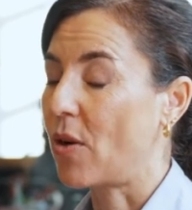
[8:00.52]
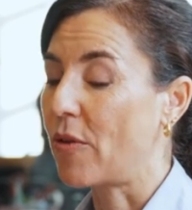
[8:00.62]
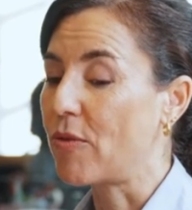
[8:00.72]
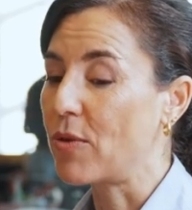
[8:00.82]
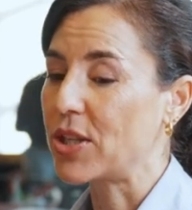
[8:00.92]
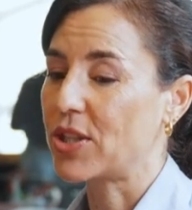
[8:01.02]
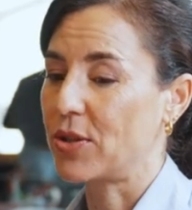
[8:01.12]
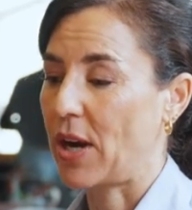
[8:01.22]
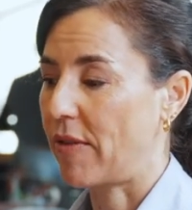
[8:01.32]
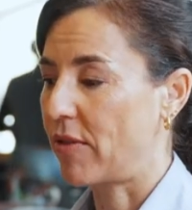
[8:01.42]
of which
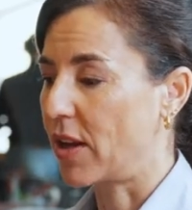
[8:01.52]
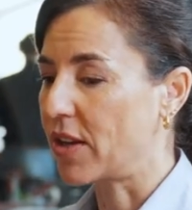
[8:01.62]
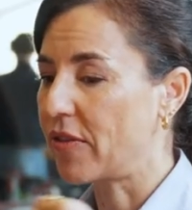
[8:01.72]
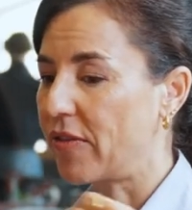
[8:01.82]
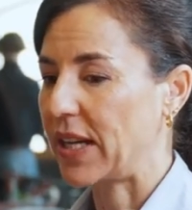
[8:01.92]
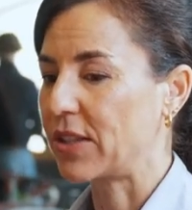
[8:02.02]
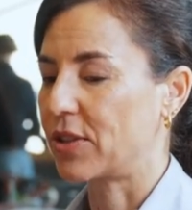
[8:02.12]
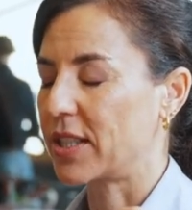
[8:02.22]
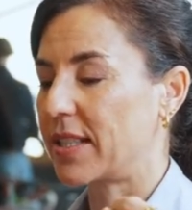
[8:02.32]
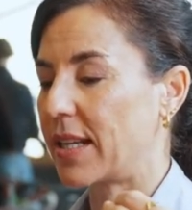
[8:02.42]
you have a lot of
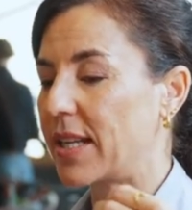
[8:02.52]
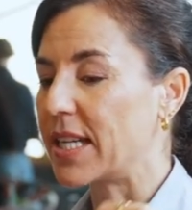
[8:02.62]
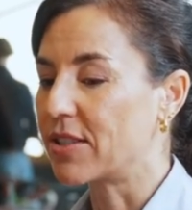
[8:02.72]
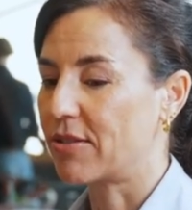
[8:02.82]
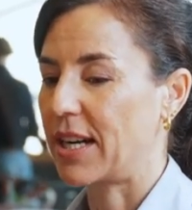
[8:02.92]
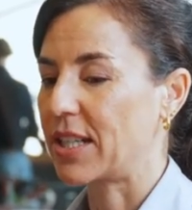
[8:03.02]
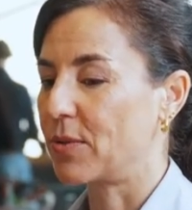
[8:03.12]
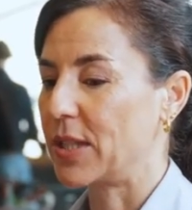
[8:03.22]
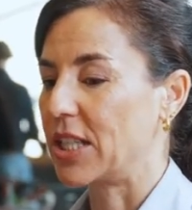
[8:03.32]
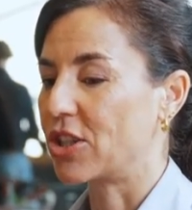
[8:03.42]
factors that interact
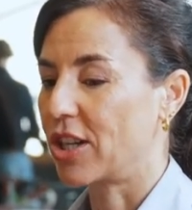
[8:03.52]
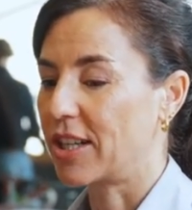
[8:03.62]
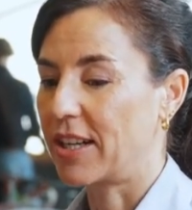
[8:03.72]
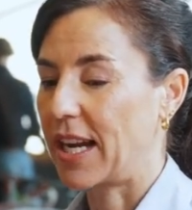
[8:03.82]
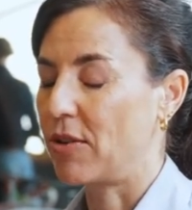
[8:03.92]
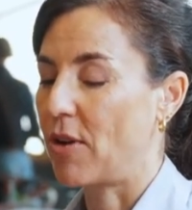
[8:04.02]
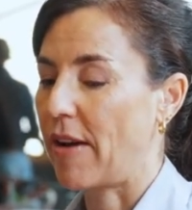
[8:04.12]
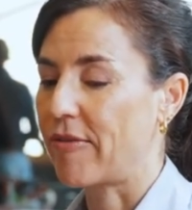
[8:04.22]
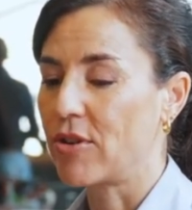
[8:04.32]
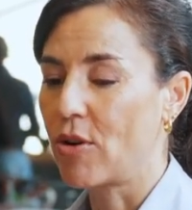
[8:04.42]
with each other and you
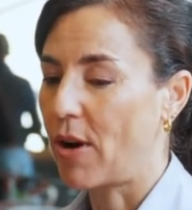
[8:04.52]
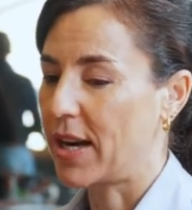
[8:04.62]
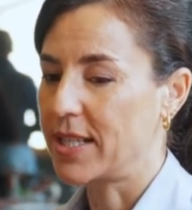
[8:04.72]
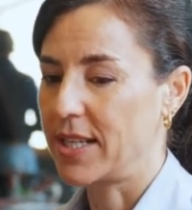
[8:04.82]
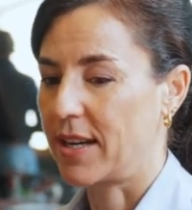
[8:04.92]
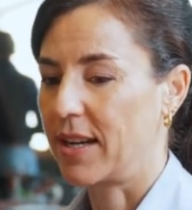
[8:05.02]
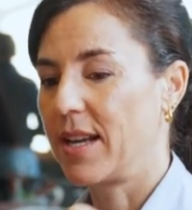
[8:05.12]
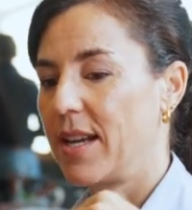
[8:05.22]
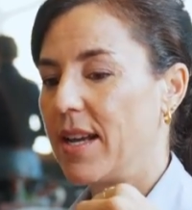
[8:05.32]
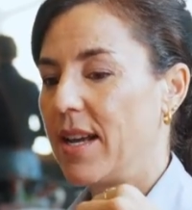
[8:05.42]
have no idea
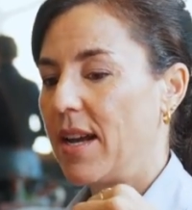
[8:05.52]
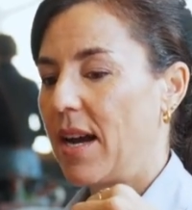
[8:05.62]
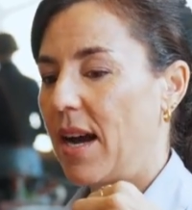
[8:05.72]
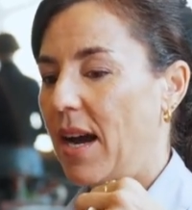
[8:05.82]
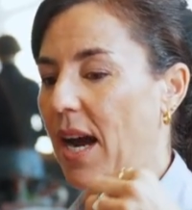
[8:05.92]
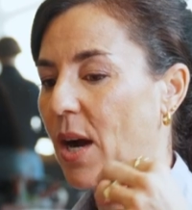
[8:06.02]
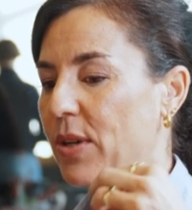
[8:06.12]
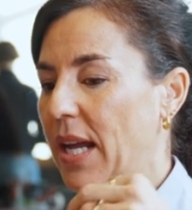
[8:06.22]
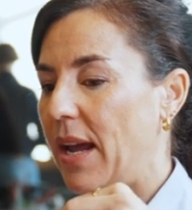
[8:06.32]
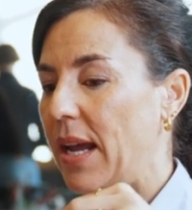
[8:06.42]
how
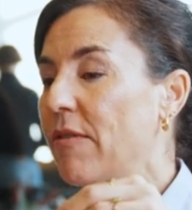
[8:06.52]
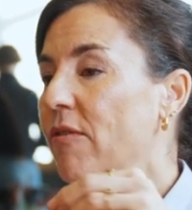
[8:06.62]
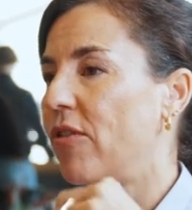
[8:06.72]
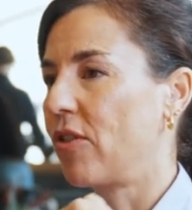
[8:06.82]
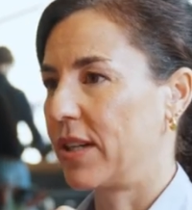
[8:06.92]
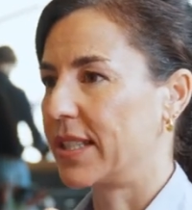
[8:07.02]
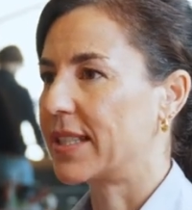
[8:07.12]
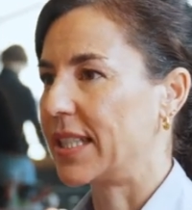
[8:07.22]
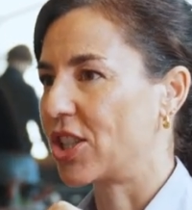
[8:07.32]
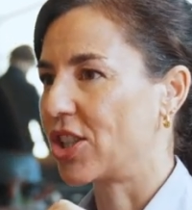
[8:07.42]
they
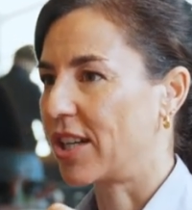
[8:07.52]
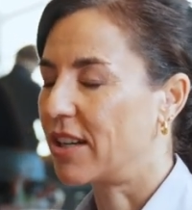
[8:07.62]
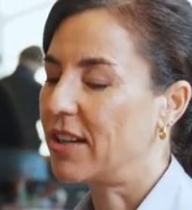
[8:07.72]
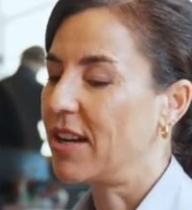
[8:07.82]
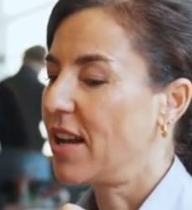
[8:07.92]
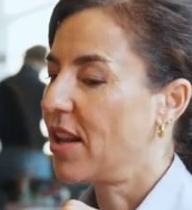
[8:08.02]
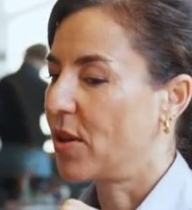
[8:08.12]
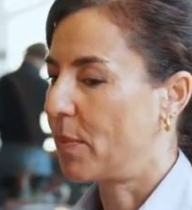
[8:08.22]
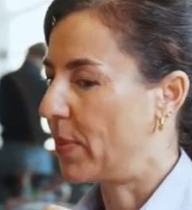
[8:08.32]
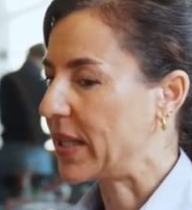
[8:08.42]
influence each other,
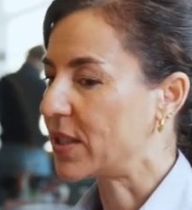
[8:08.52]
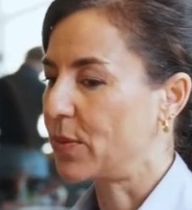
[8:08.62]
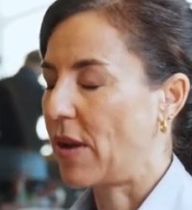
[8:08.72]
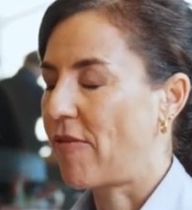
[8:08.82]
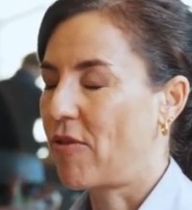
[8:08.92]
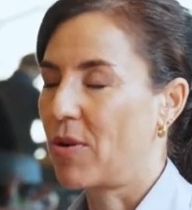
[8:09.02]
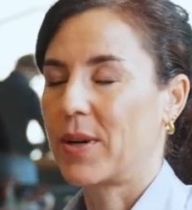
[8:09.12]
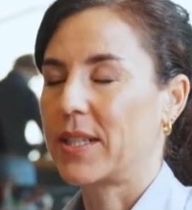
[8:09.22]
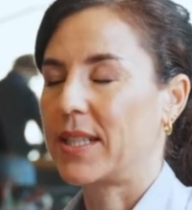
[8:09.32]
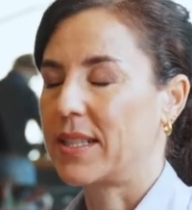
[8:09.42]
the best way
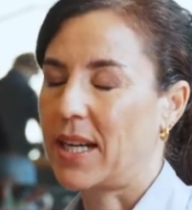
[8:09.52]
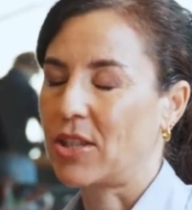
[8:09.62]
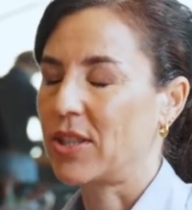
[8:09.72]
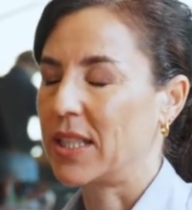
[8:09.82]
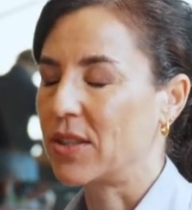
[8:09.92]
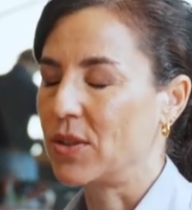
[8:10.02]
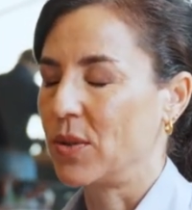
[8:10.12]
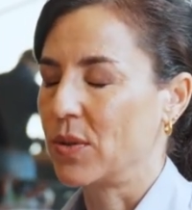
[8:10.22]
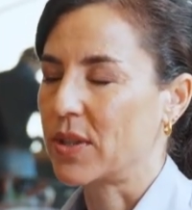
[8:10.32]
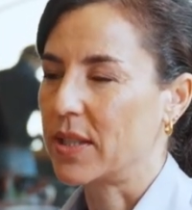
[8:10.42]
forward is actually to
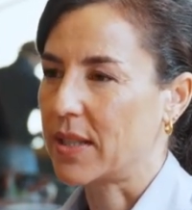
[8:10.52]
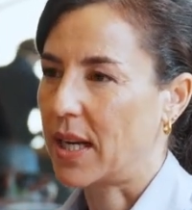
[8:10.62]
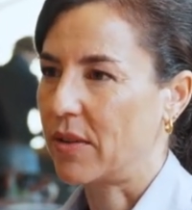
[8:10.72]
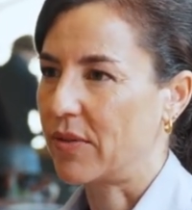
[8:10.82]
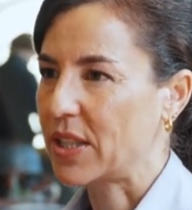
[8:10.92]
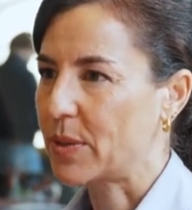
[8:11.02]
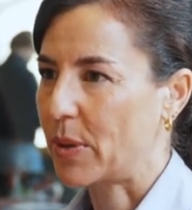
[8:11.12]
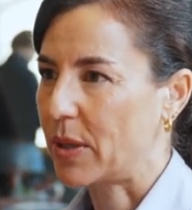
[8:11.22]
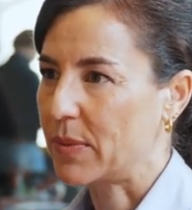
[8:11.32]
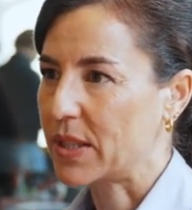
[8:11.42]
use design of
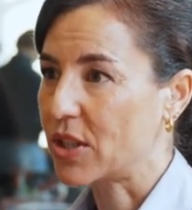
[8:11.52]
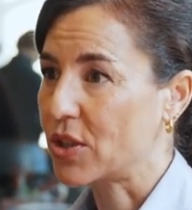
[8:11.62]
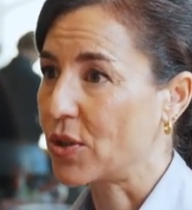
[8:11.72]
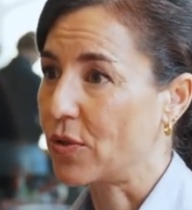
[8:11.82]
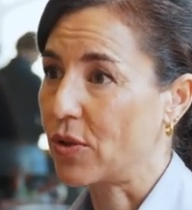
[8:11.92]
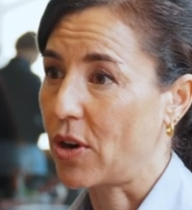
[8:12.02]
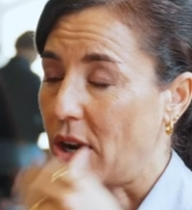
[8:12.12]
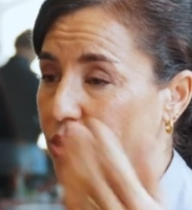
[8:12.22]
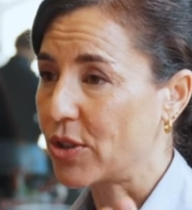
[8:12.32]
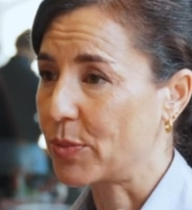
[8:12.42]
experiments. So for
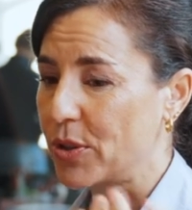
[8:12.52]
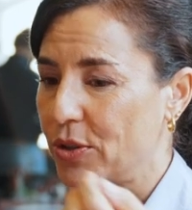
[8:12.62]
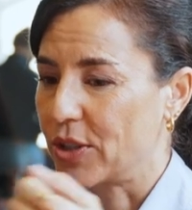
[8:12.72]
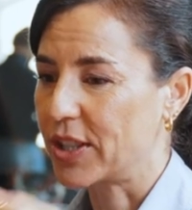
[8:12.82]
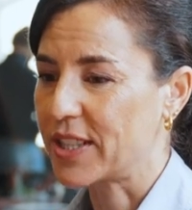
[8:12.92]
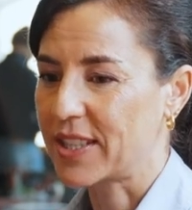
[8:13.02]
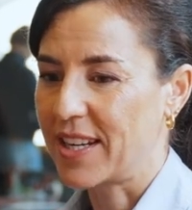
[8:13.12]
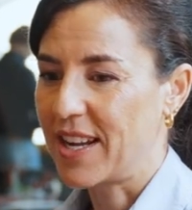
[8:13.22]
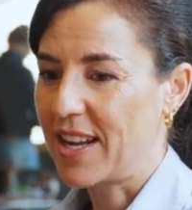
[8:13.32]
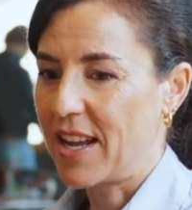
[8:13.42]
entrepreneurs,
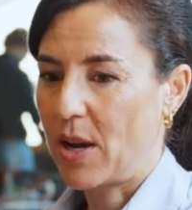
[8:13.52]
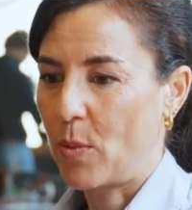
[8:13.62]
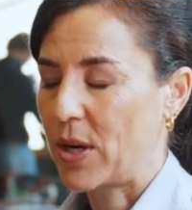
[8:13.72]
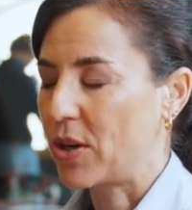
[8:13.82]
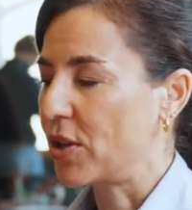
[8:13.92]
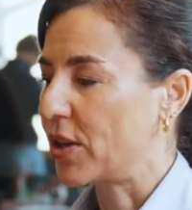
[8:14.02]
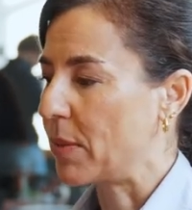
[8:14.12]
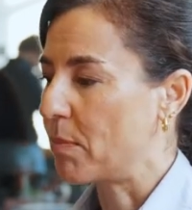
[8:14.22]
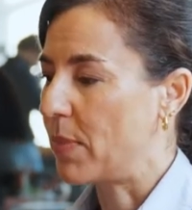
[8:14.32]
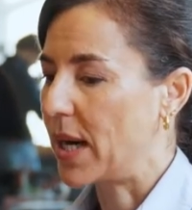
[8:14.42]
whether you're
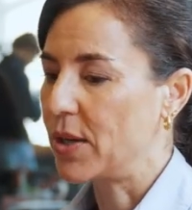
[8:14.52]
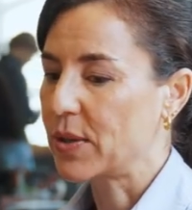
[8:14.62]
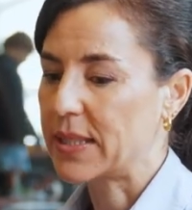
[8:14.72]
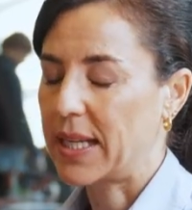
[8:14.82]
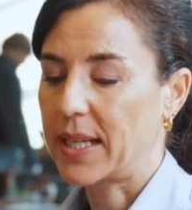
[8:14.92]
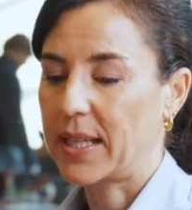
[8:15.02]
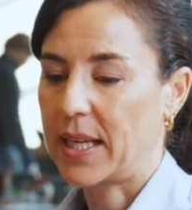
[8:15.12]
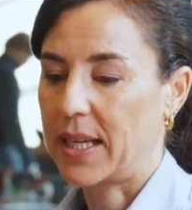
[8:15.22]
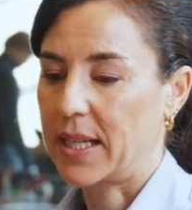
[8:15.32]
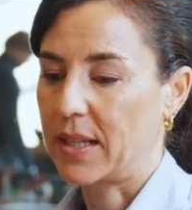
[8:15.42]
in biotech,
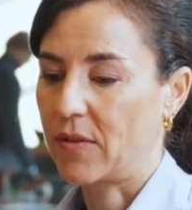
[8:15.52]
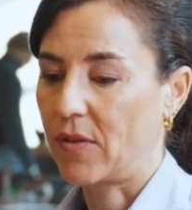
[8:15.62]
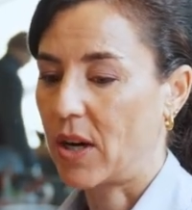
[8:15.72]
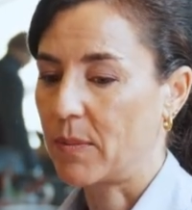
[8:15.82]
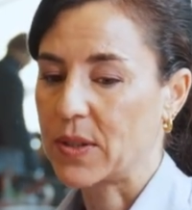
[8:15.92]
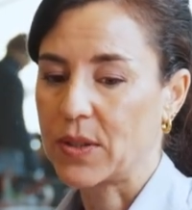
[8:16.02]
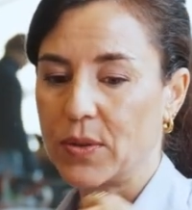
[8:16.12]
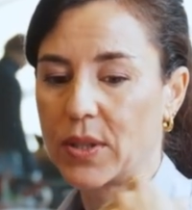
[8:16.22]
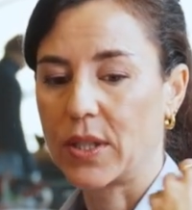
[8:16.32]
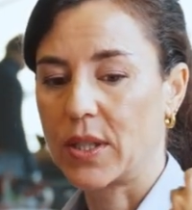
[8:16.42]
in
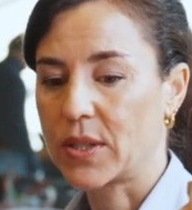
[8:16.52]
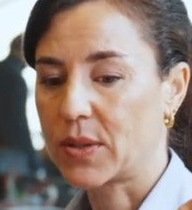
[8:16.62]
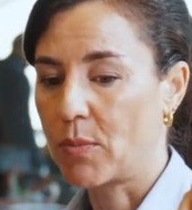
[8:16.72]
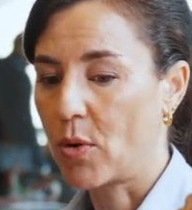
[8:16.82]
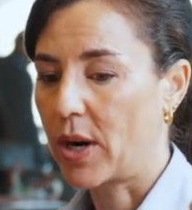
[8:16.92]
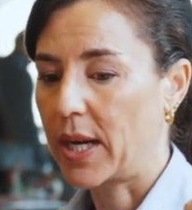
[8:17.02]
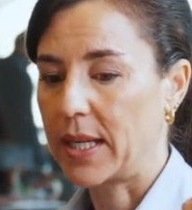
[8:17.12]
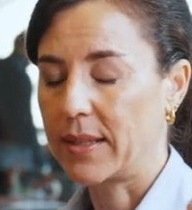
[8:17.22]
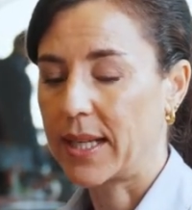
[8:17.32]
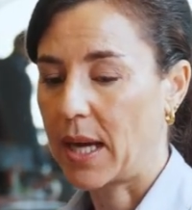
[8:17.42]
pharmaceuticals, more
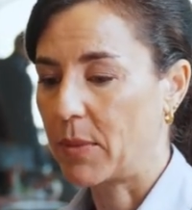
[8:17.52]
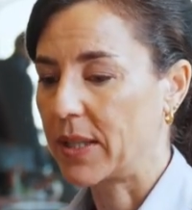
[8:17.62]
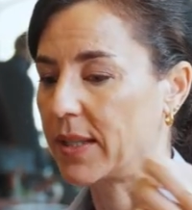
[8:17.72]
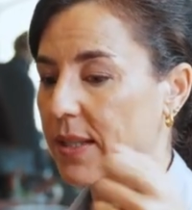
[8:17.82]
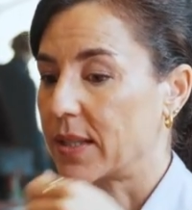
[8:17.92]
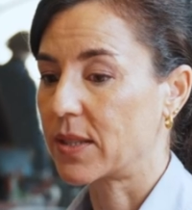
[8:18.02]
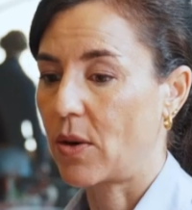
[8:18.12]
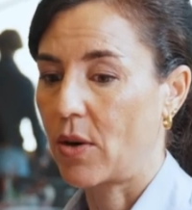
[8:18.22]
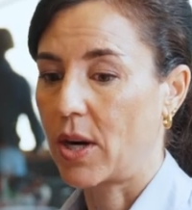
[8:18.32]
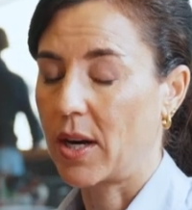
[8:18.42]
in chemicals,
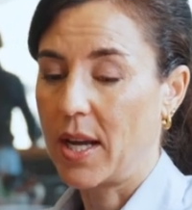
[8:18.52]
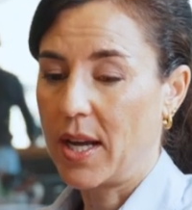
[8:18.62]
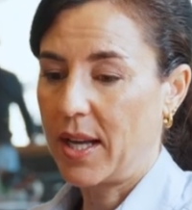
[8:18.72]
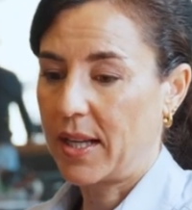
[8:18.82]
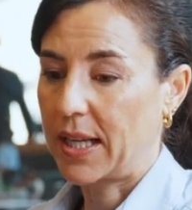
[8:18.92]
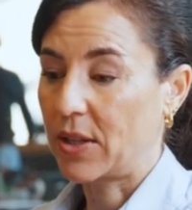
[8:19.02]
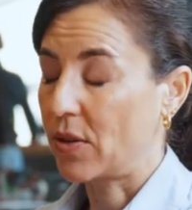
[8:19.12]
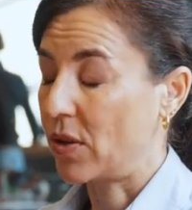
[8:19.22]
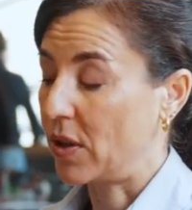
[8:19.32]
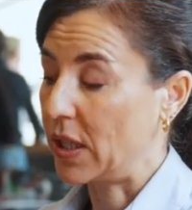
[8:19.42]
or like
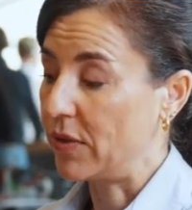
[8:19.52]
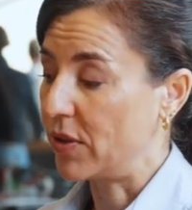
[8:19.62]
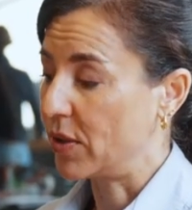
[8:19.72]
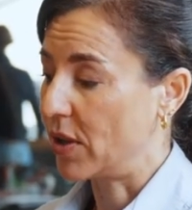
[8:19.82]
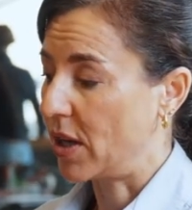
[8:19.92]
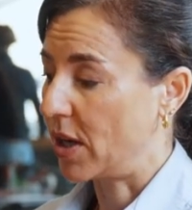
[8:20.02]
even,